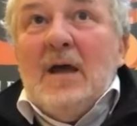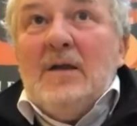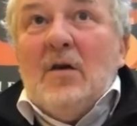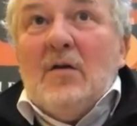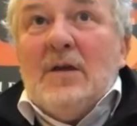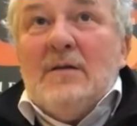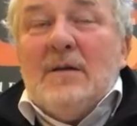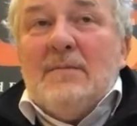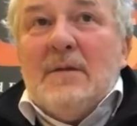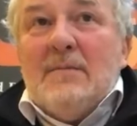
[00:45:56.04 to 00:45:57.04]
You know,
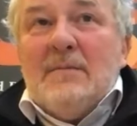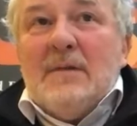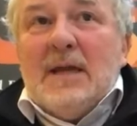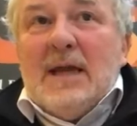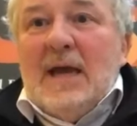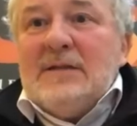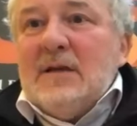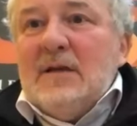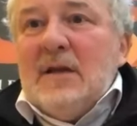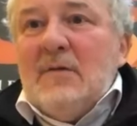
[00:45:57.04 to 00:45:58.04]
the guys
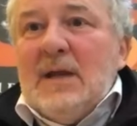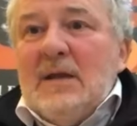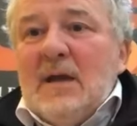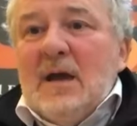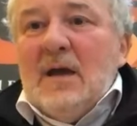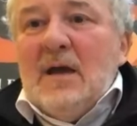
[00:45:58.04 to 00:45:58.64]
that are doing